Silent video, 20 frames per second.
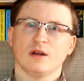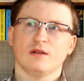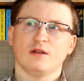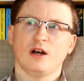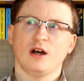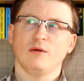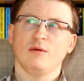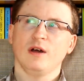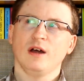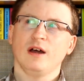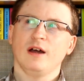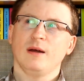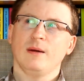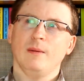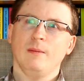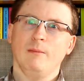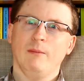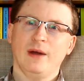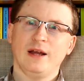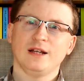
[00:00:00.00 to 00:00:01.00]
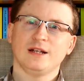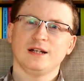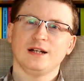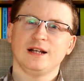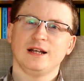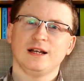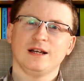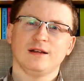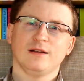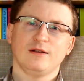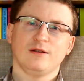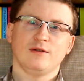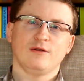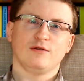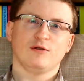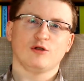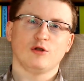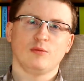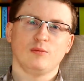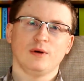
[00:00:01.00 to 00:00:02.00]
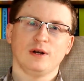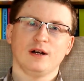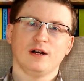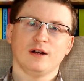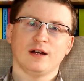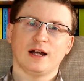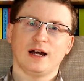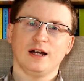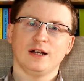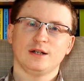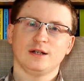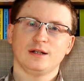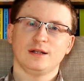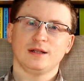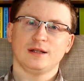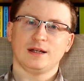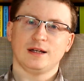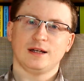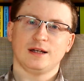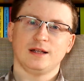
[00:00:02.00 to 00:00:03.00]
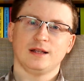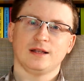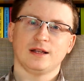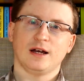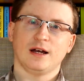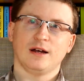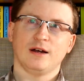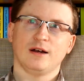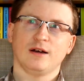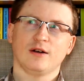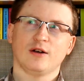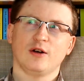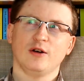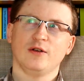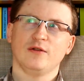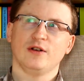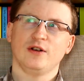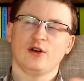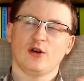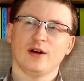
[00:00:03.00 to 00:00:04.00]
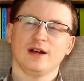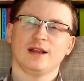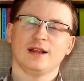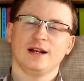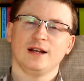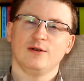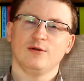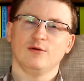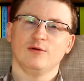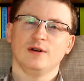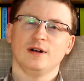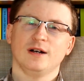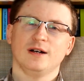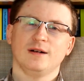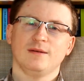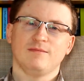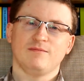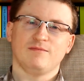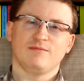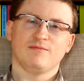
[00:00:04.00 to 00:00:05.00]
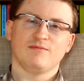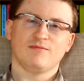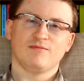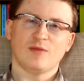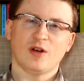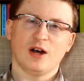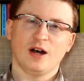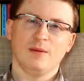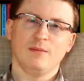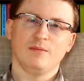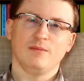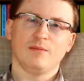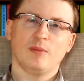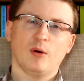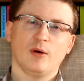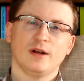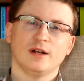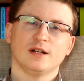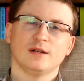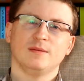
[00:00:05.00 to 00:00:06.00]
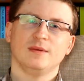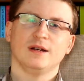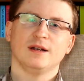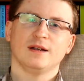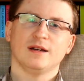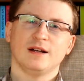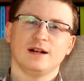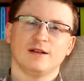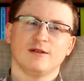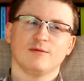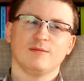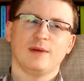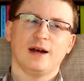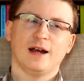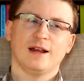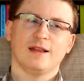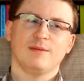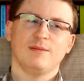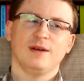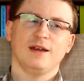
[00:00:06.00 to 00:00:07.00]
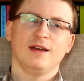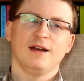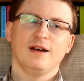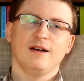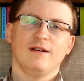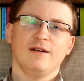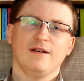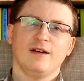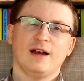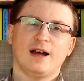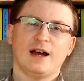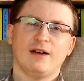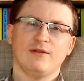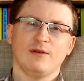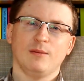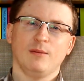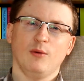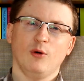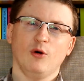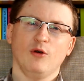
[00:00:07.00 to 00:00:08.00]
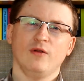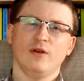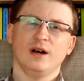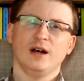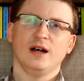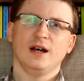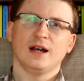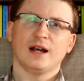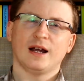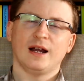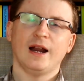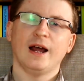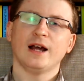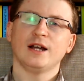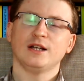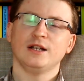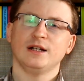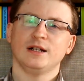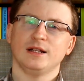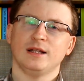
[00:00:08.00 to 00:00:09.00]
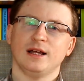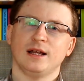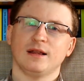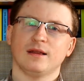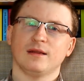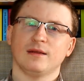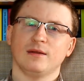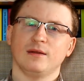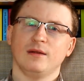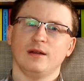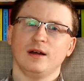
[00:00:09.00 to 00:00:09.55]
So mentioning Dublin locations is kind of a nice little point to me, and it just makes me have a more of a connection to this,